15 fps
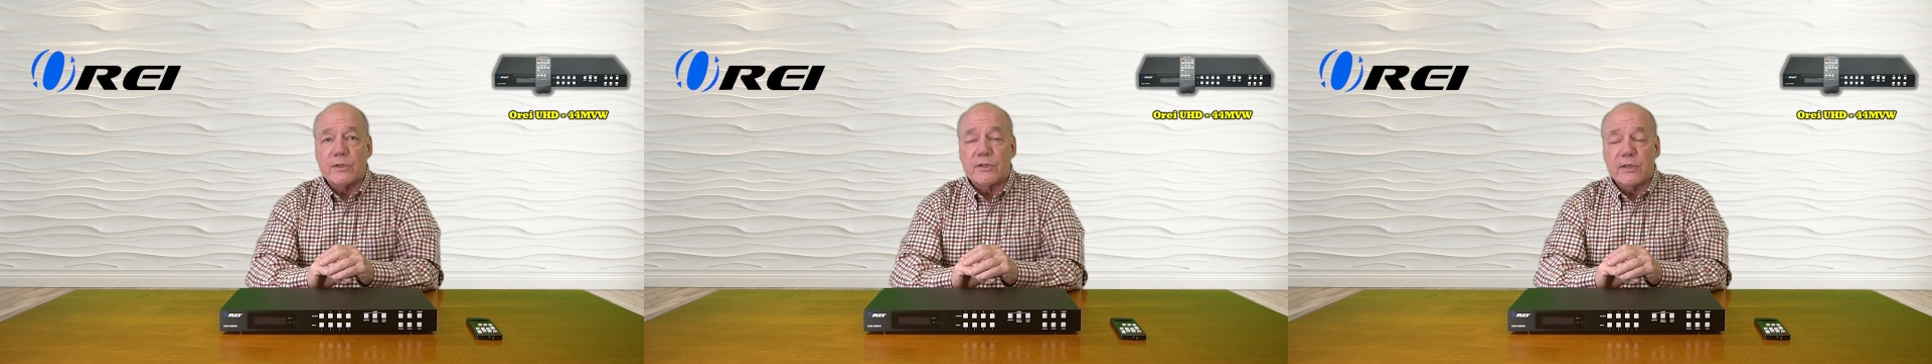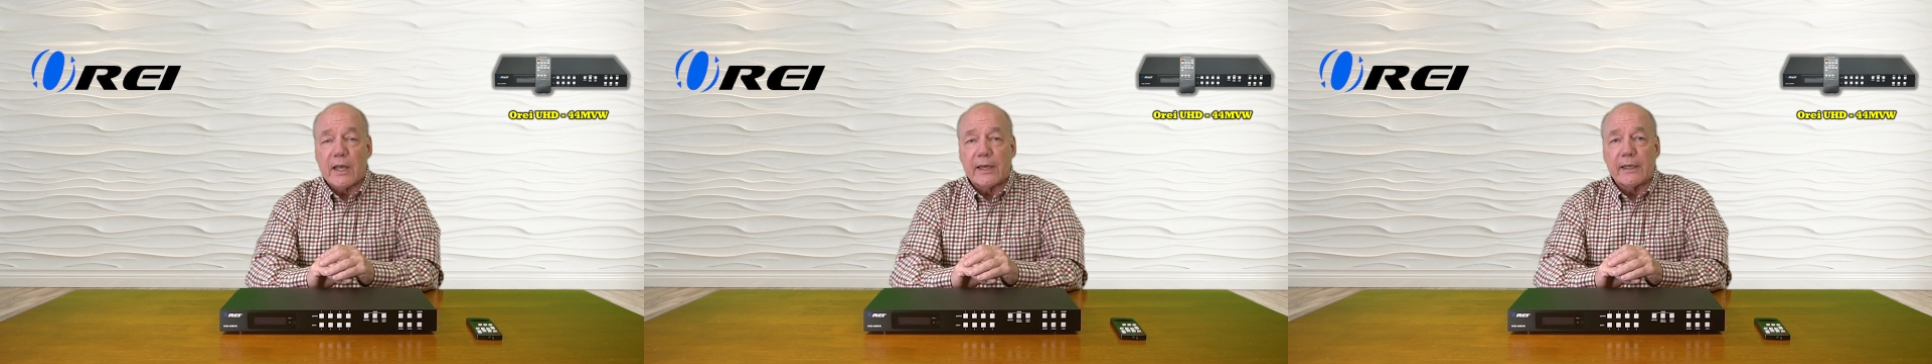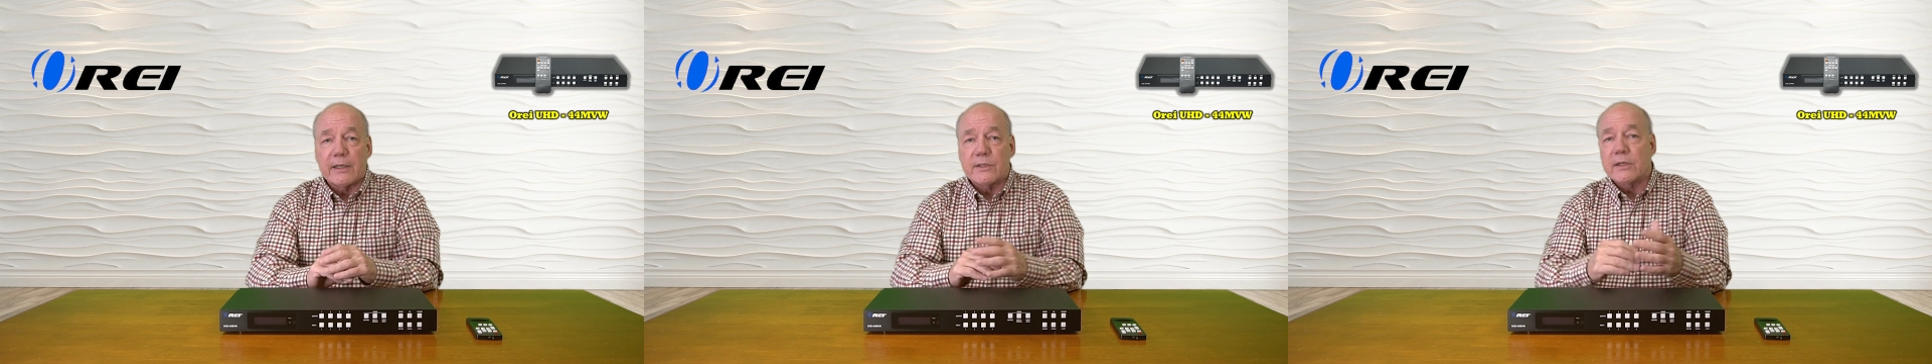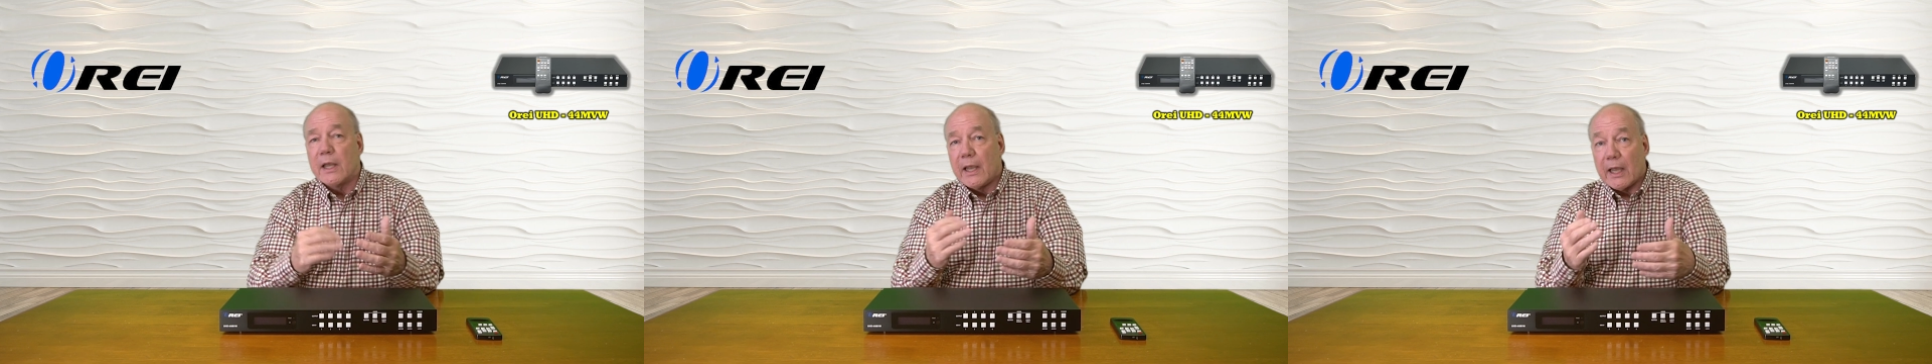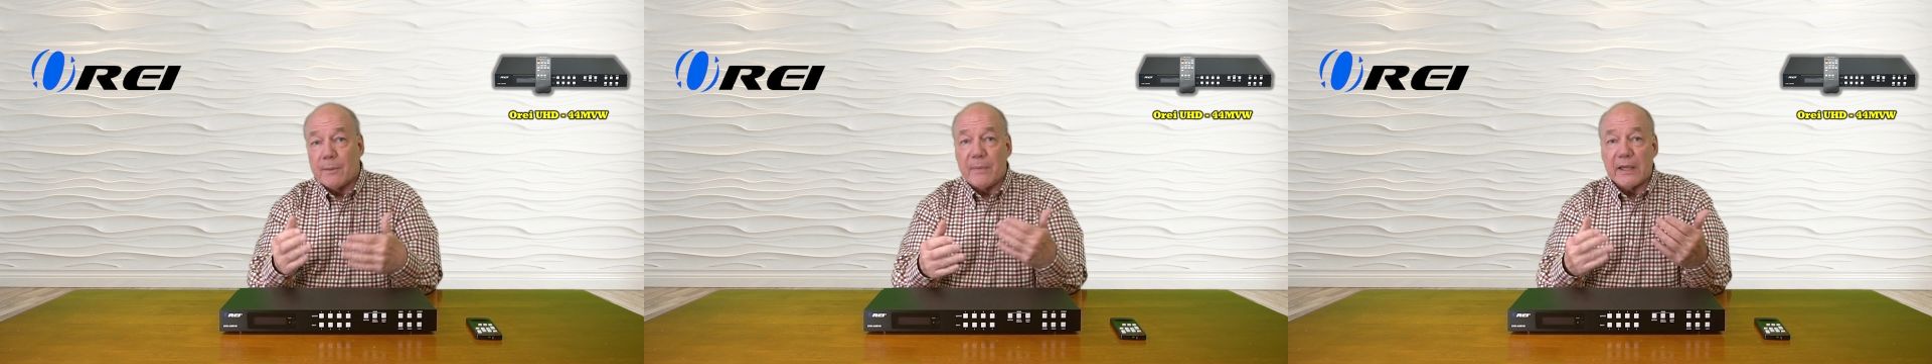settings
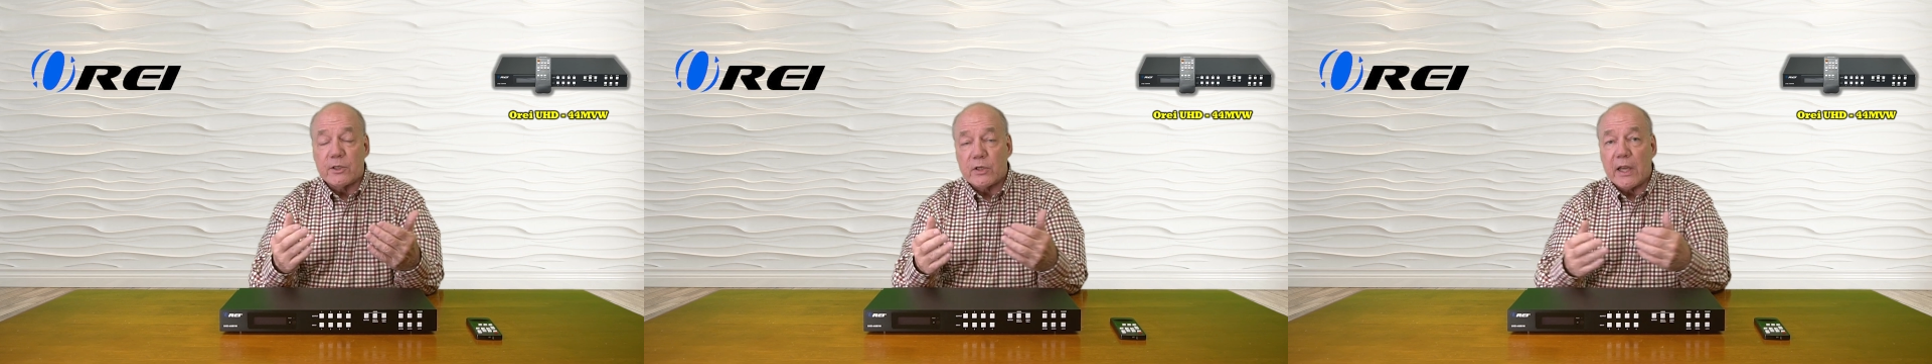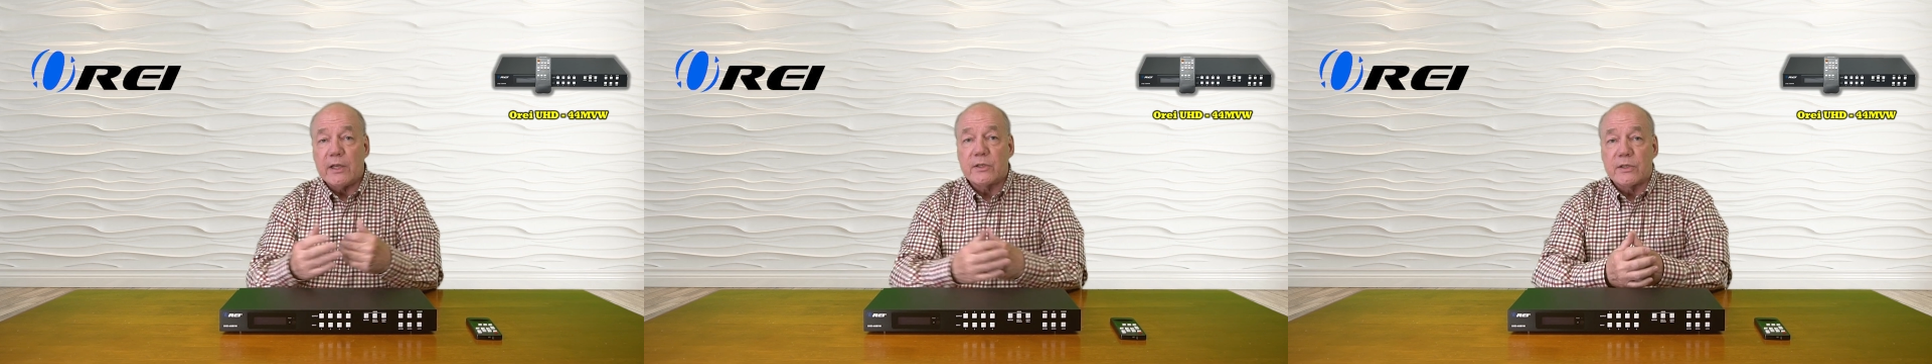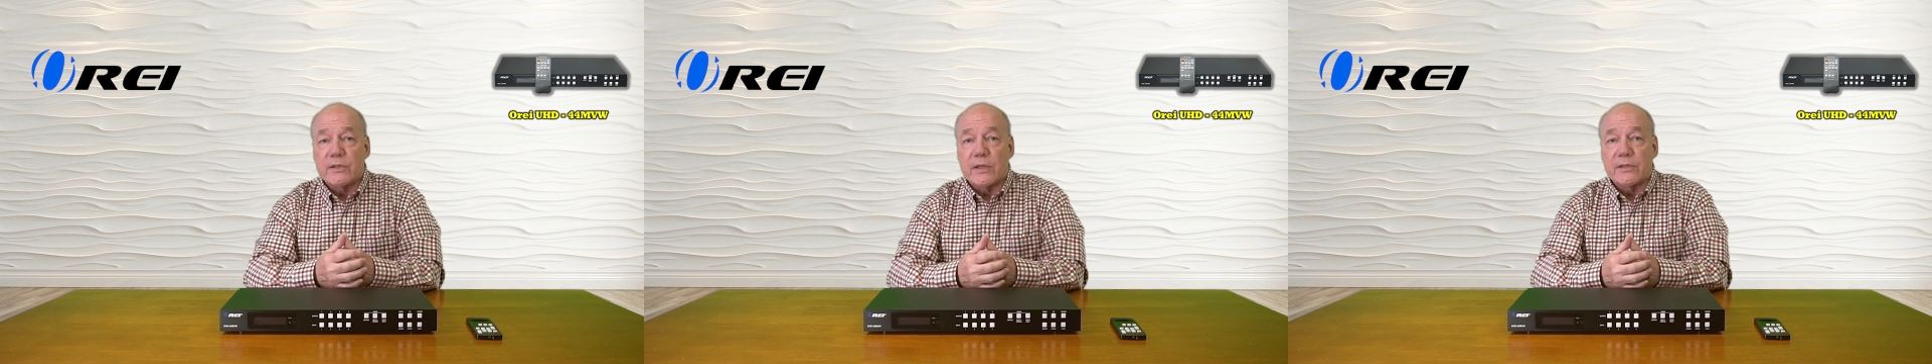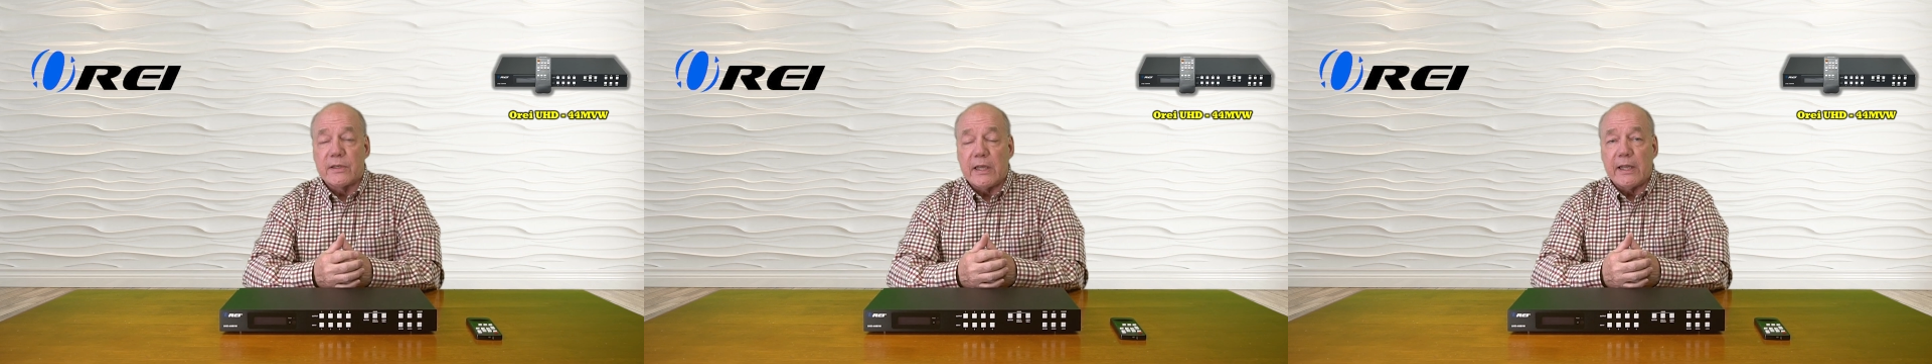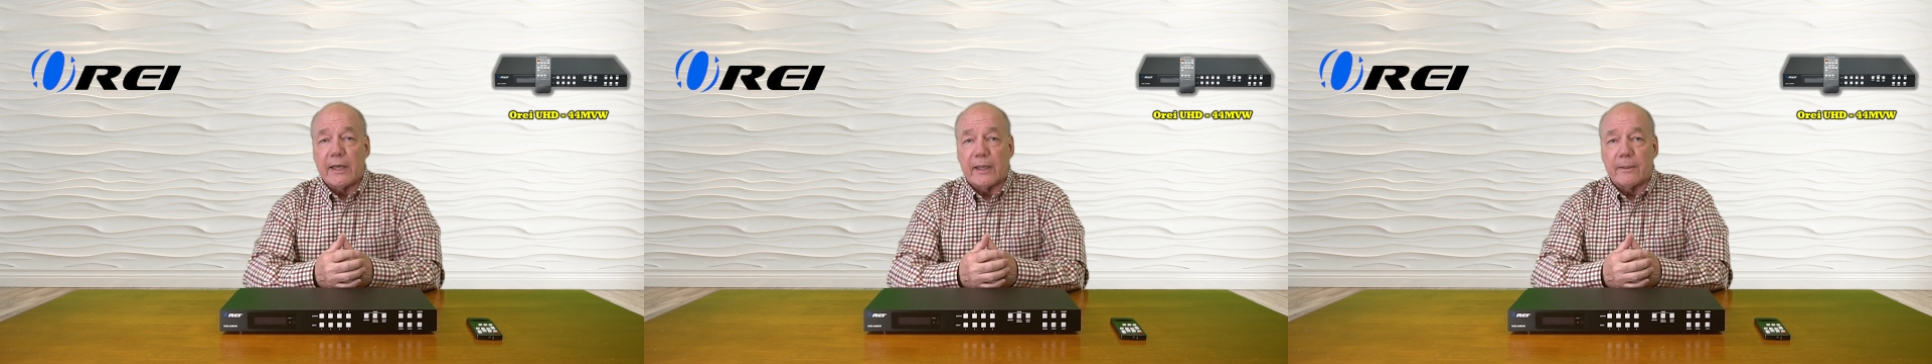and make changes as
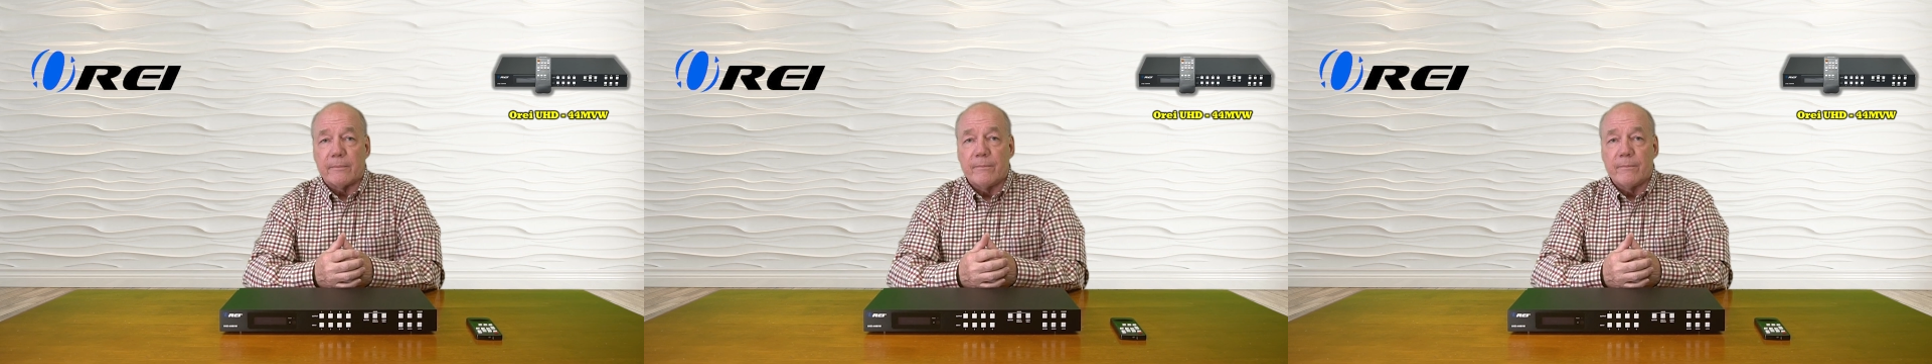needed.